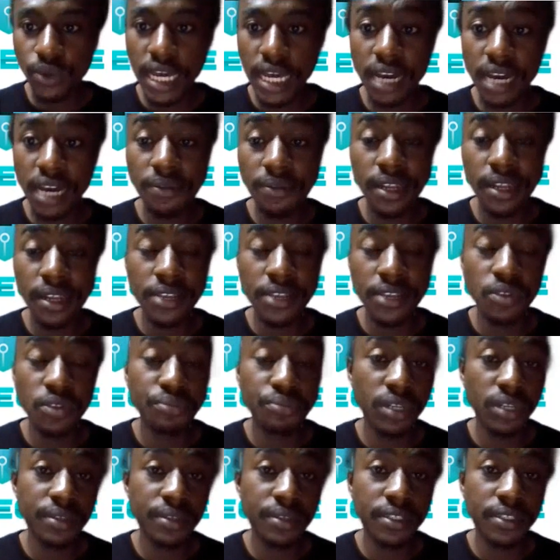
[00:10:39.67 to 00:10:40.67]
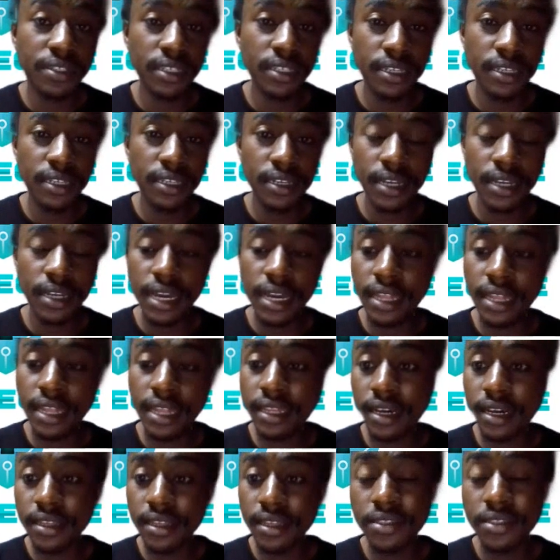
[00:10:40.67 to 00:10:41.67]
link supremacy, and this
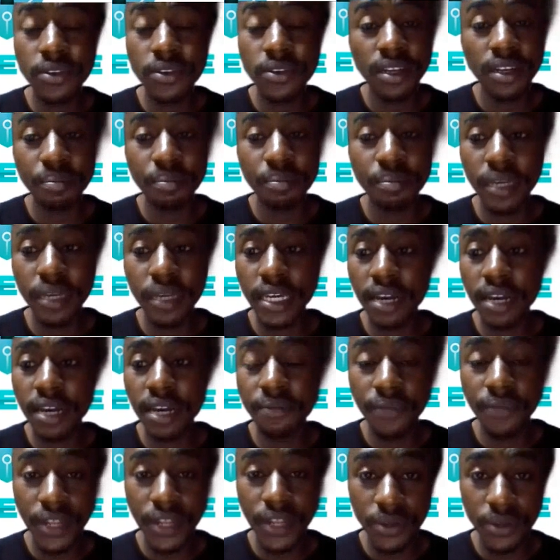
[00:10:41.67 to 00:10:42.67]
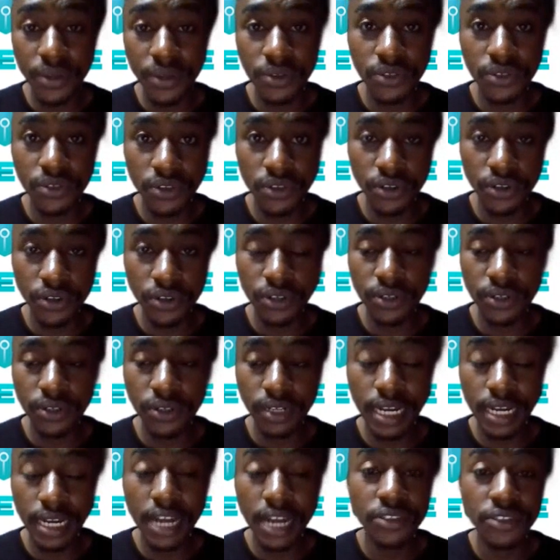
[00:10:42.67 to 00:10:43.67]
is going to be a video tutorial,
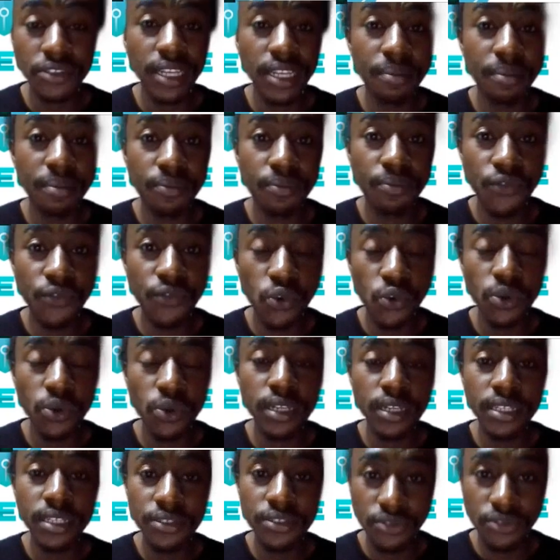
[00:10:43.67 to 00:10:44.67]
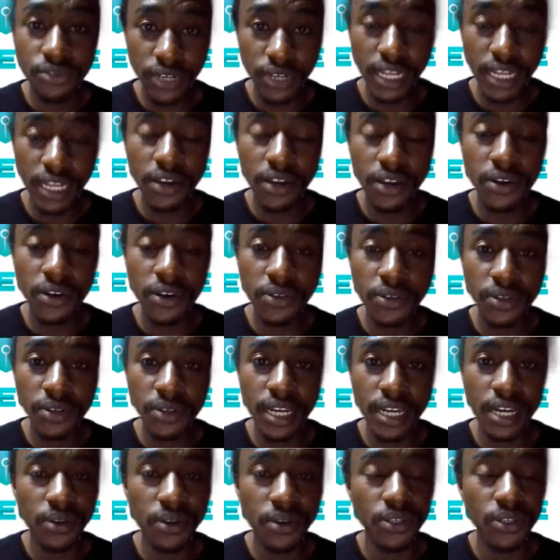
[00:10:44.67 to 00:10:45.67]
actually a full training course on how to
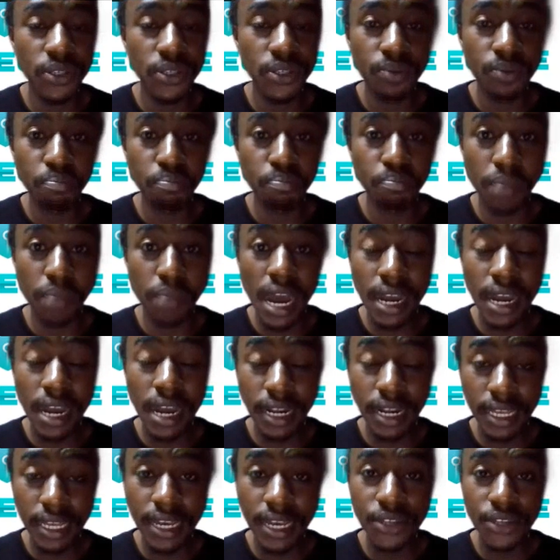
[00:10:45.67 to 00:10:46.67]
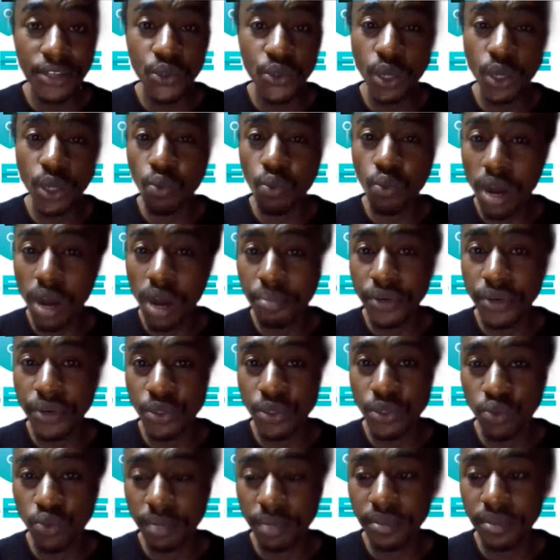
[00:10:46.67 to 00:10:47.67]
backlink to your WordPress
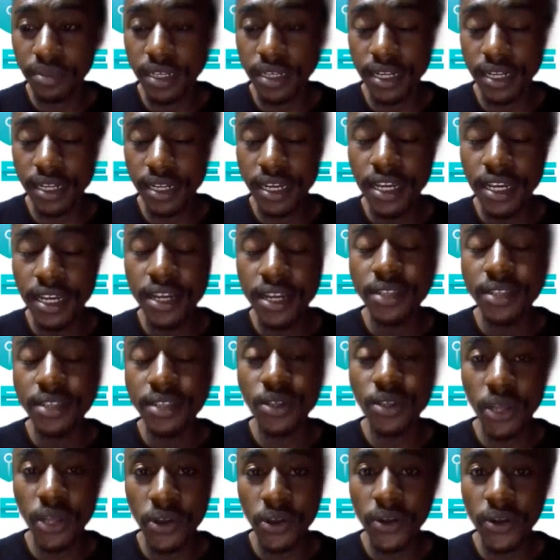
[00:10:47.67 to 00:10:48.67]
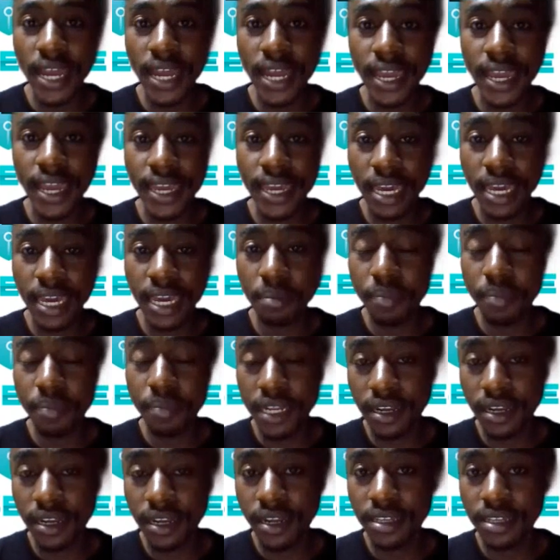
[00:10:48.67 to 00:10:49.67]
website so you don't get
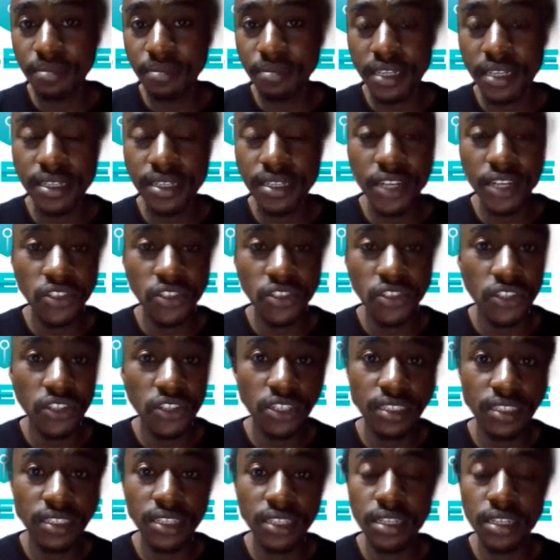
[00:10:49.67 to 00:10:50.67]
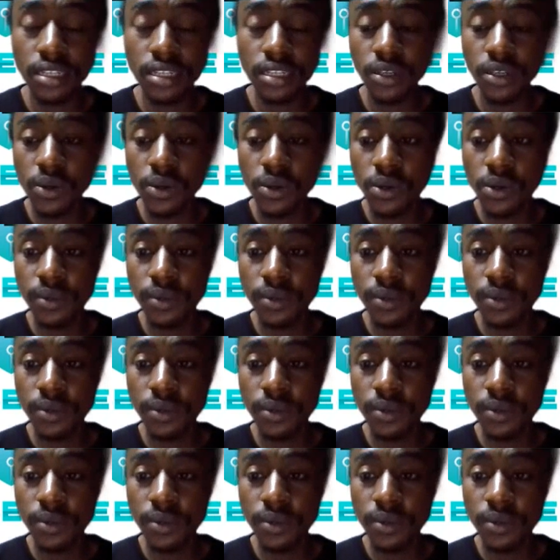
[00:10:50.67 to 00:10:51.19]
penalized by search engines such as Google.